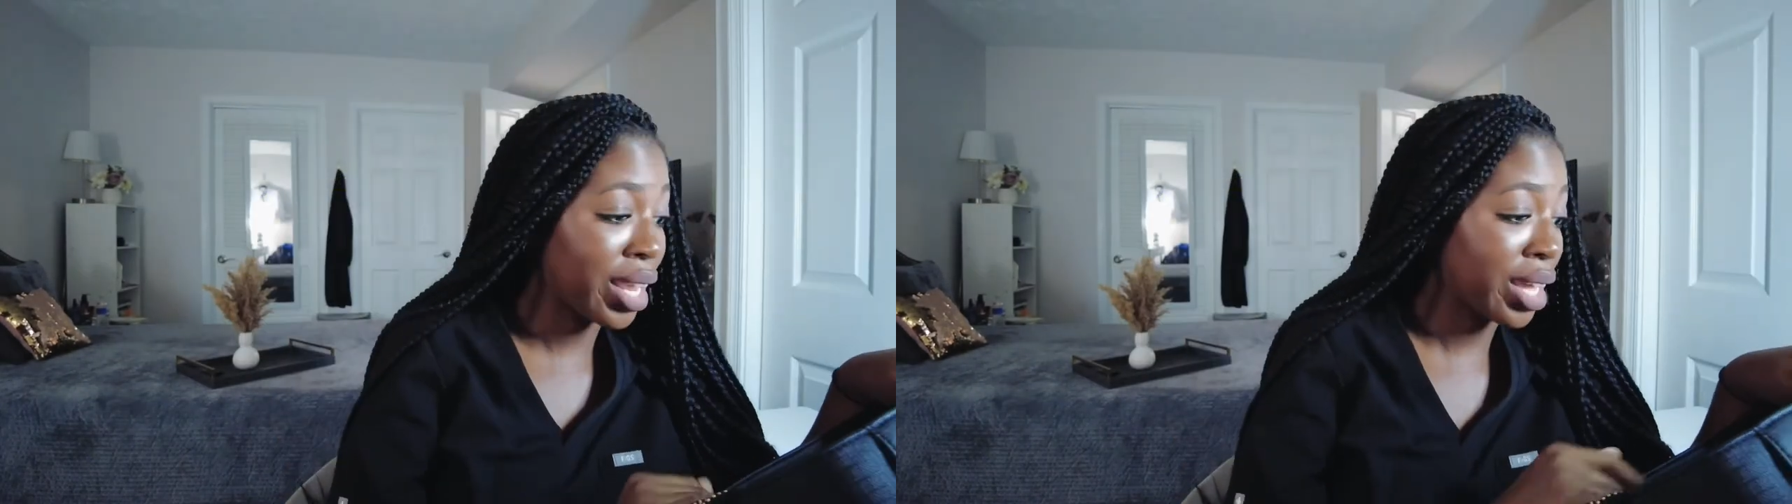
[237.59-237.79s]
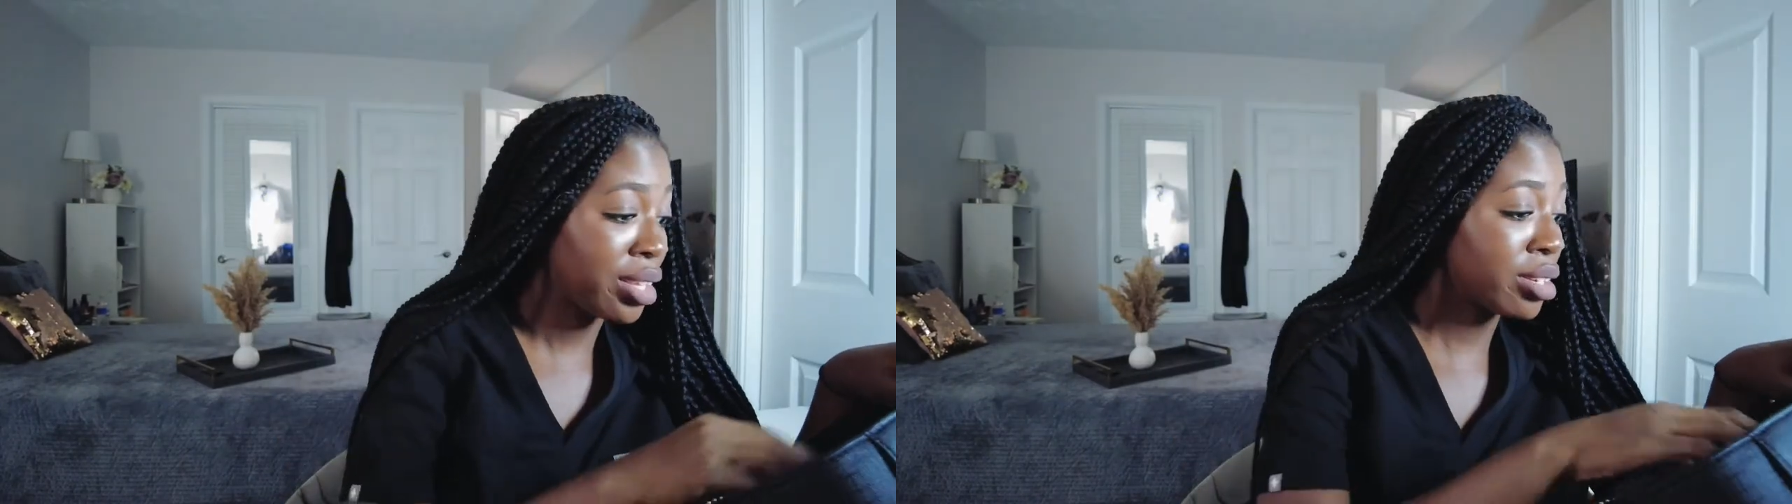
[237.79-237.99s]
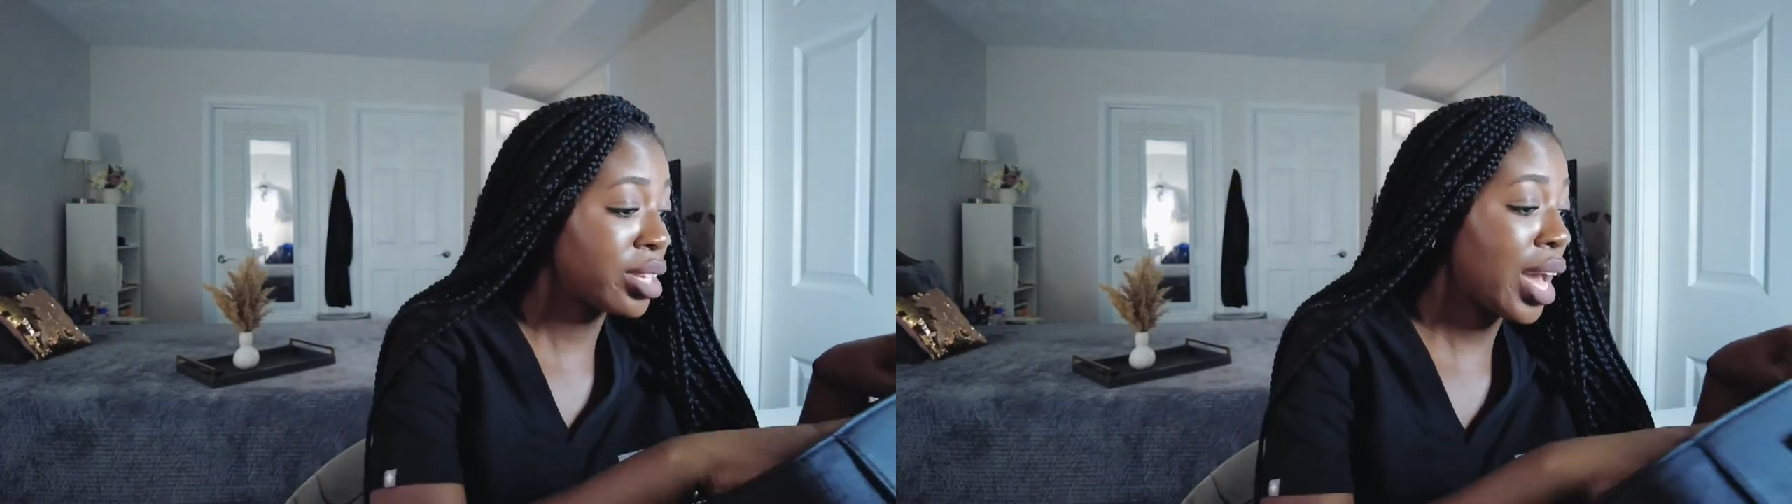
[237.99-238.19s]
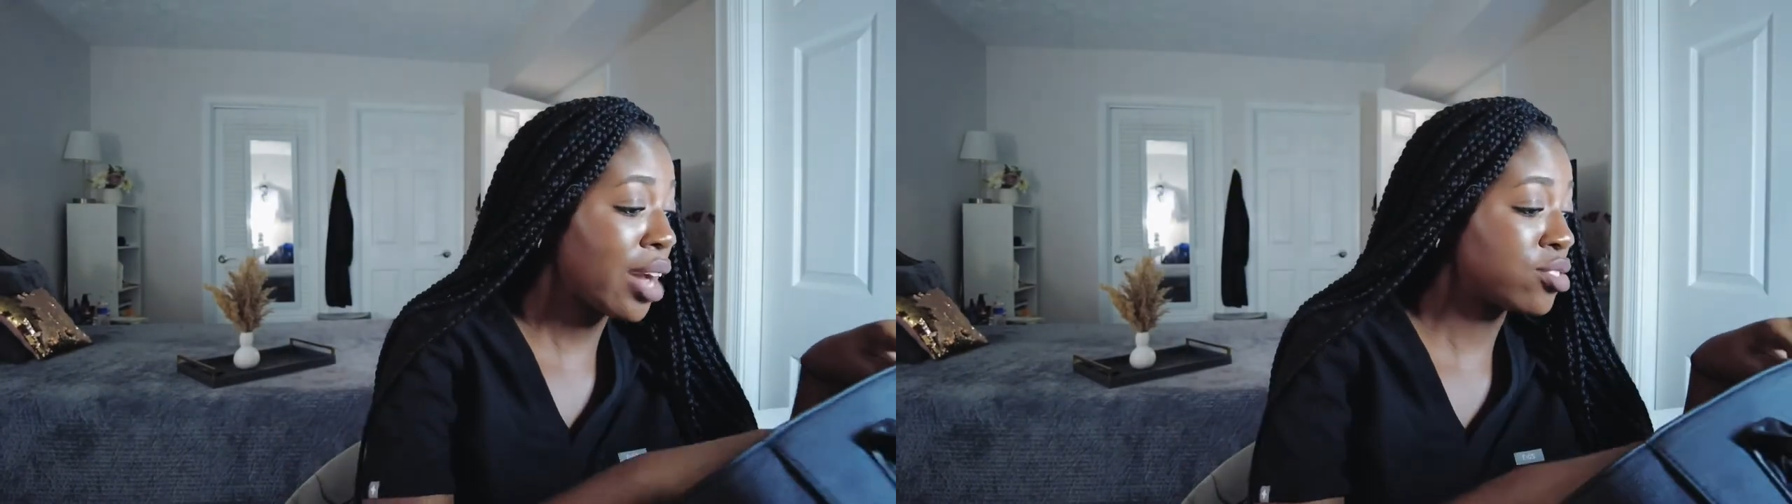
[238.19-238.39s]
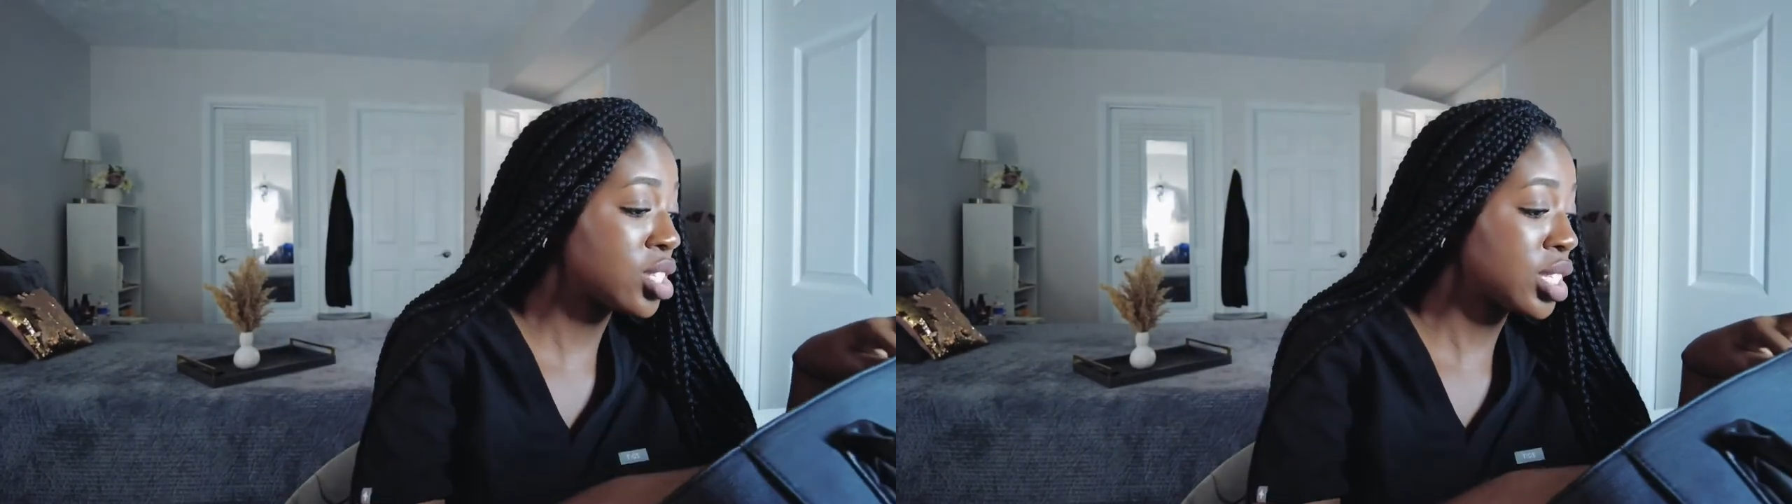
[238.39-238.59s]
Like literally,
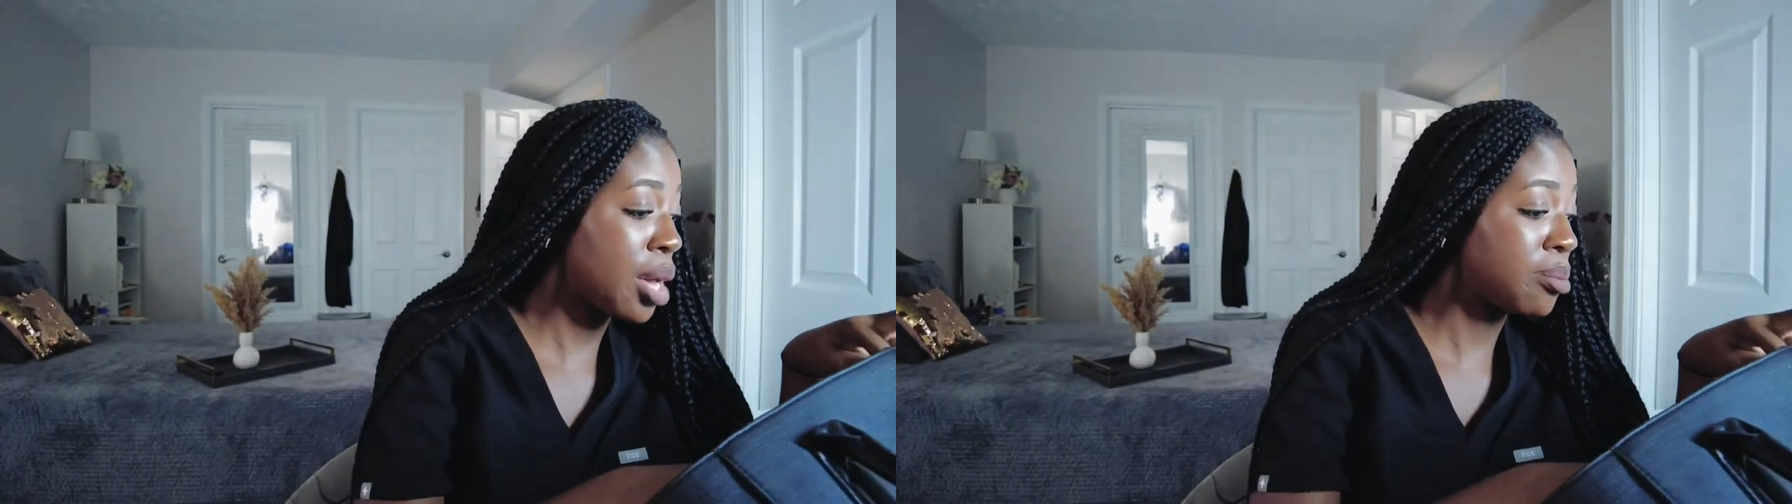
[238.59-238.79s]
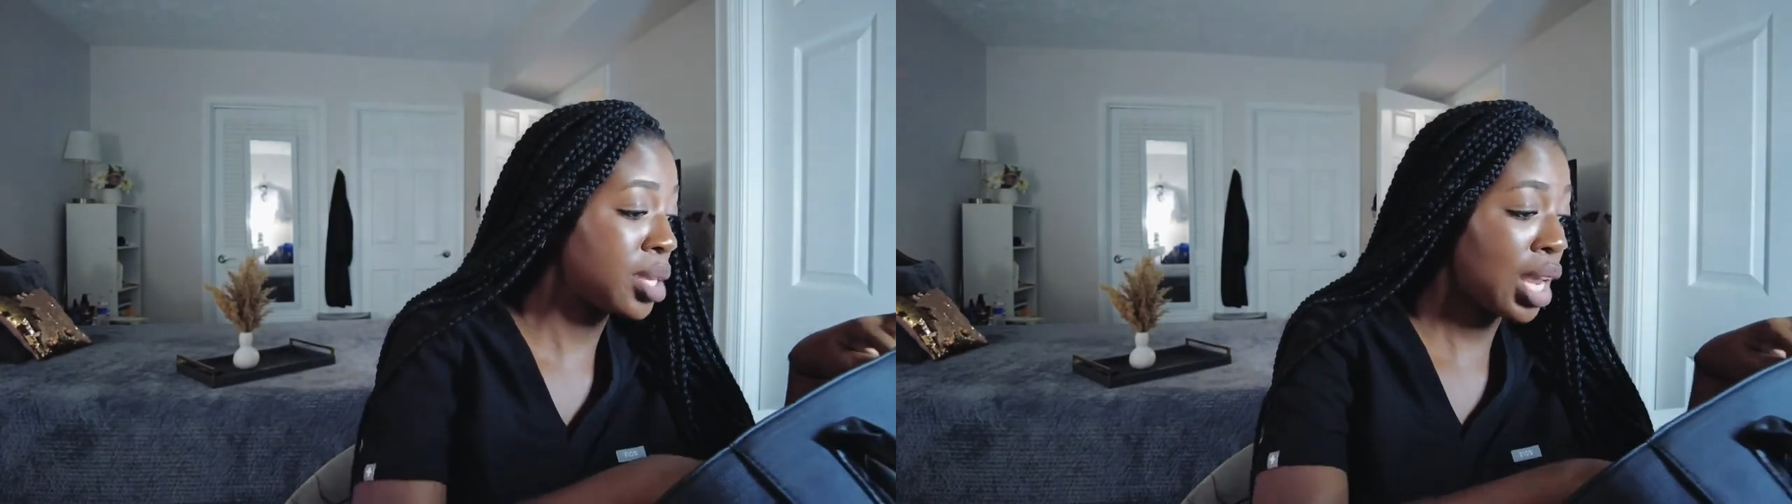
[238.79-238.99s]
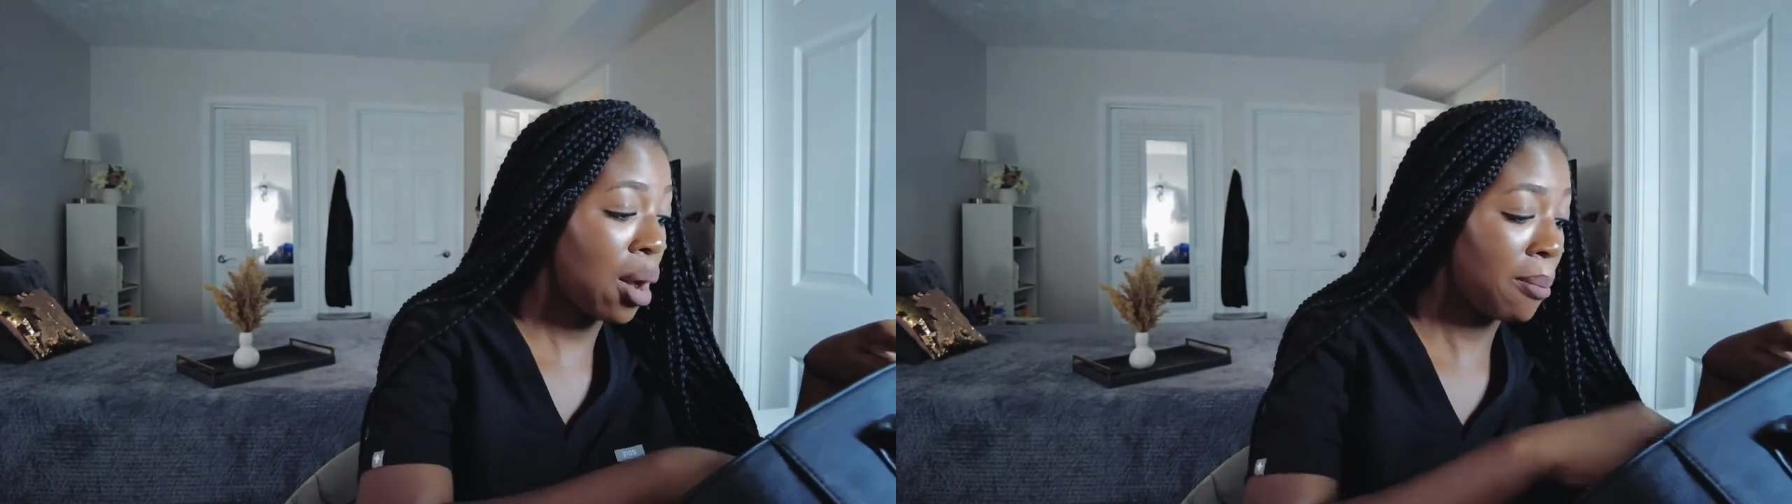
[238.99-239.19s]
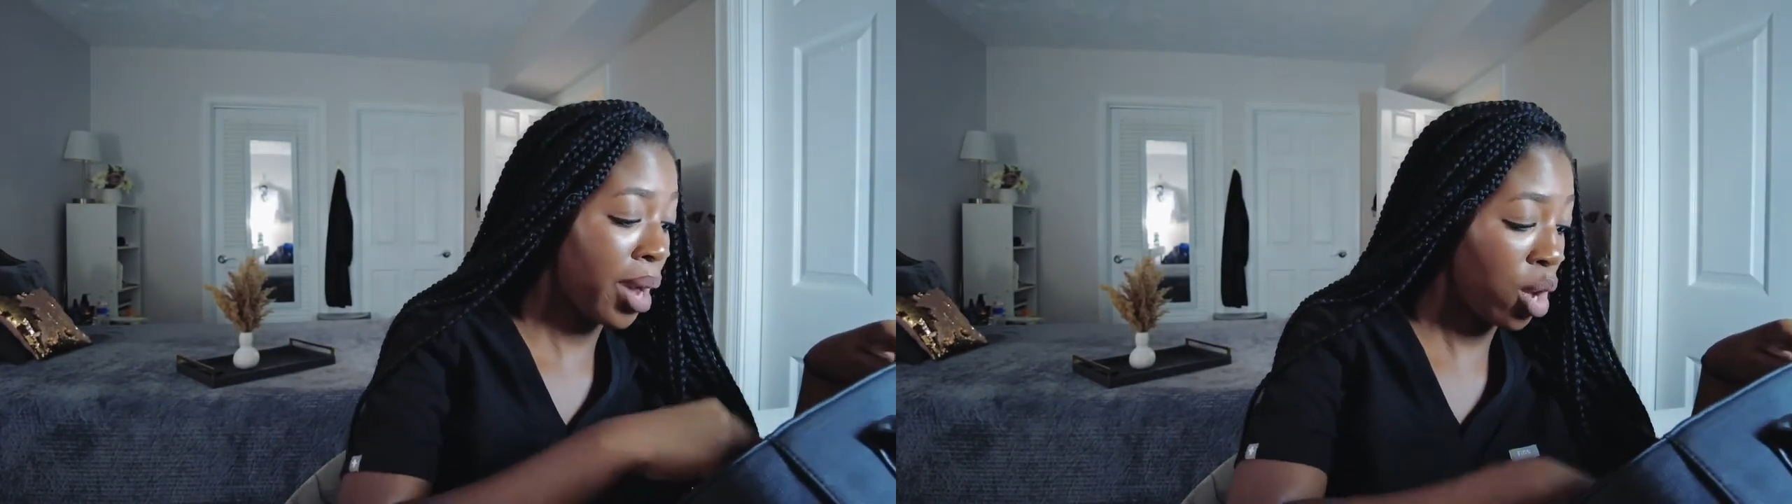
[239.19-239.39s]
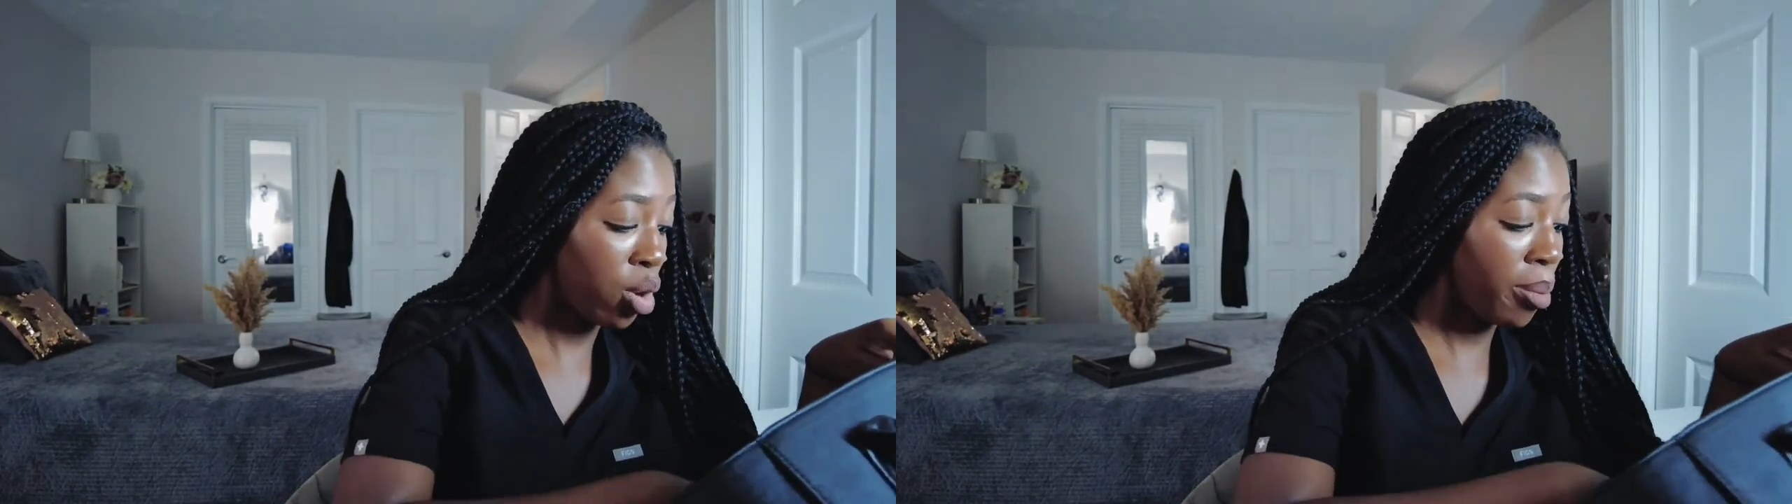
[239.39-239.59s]
I've just emptied out my whole